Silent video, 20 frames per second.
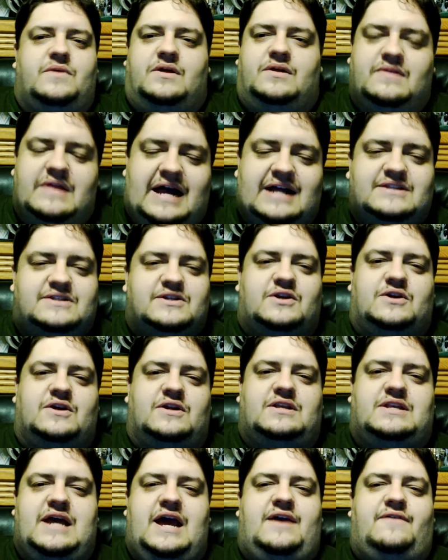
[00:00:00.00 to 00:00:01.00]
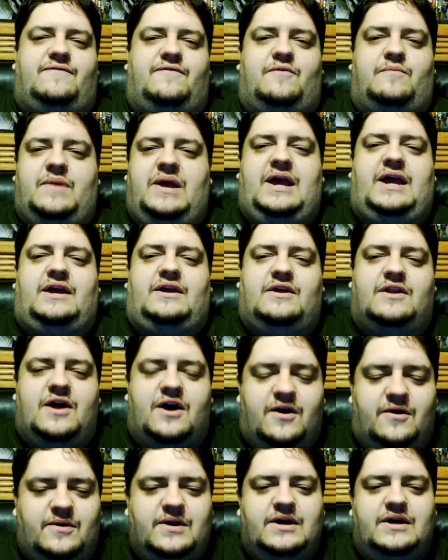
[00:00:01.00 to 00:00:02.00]
That's a good day for me, you
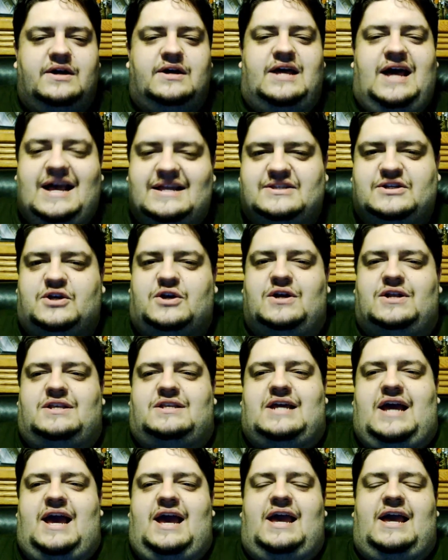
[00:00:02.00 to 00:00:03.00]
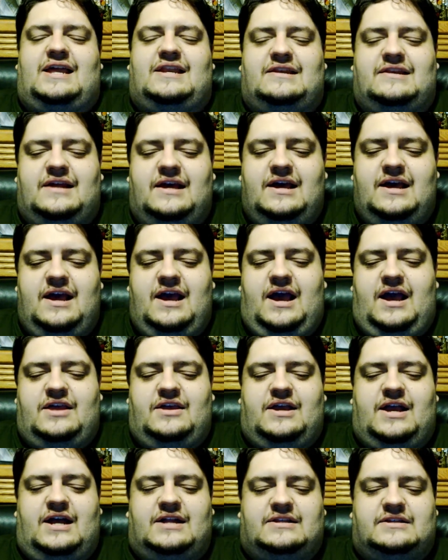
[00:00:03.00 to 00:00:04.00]
know. That's a good day, and you
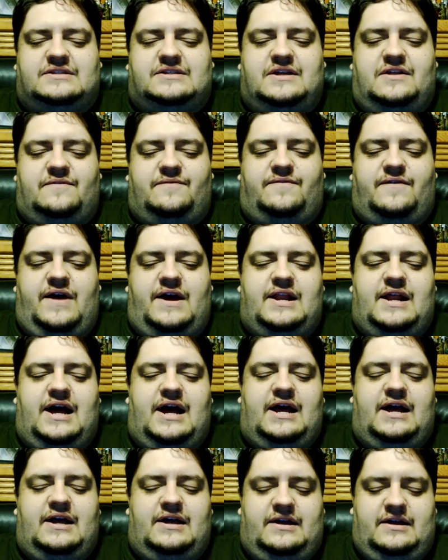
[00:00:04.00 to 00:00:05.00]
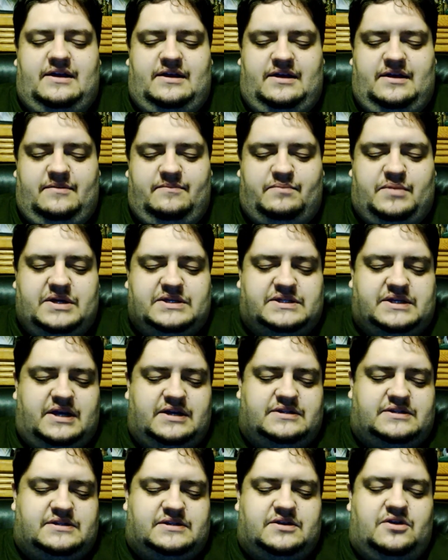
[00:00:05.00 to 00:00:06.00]
got to see them fight. I
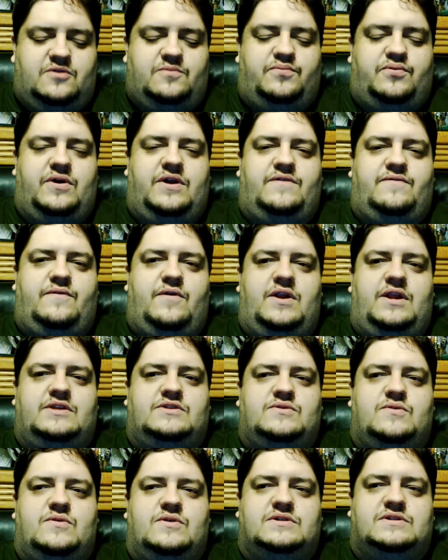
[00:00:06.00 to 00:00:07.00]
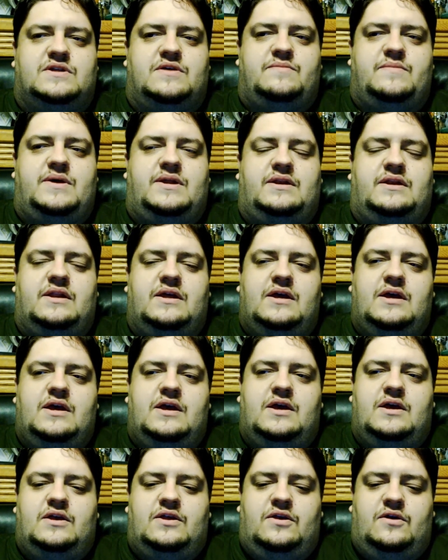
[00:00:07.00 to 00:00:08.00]
Biscuit's still pretty funny towards them, and
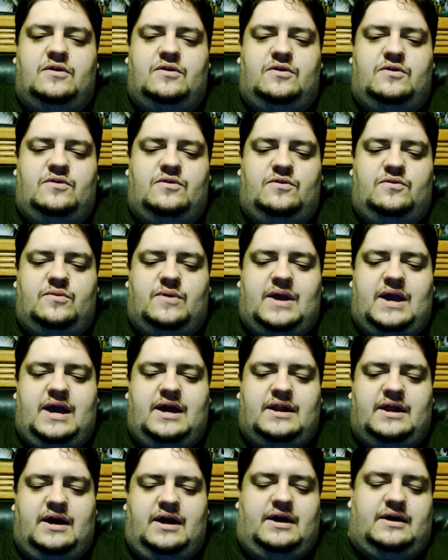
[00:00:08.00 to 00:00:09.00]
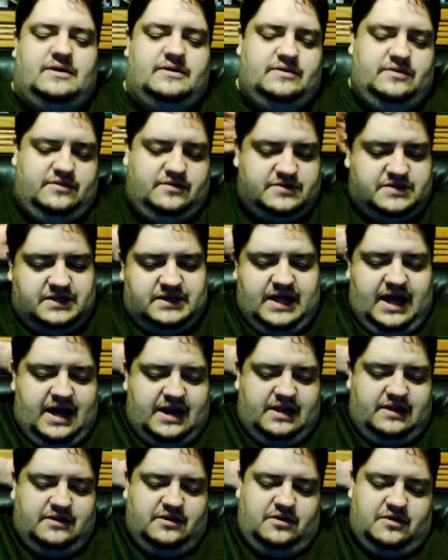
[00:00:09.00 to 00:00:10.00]
you, you, you get uh, there's a lot
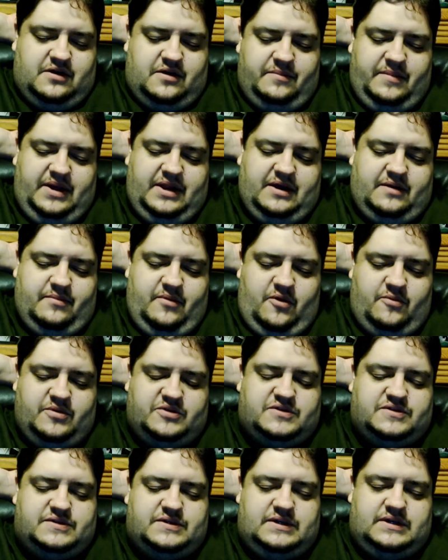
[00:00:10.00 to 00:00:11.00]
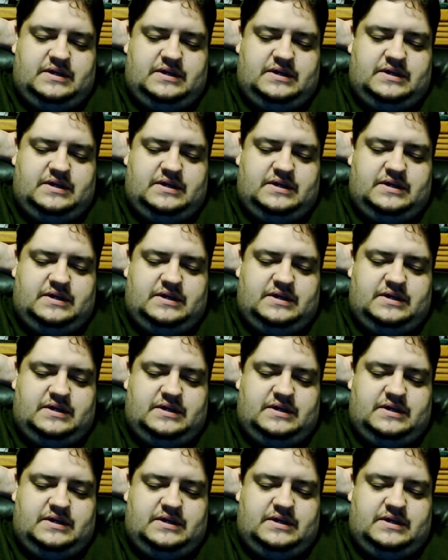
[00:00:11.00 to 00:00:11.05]
of little comedic moments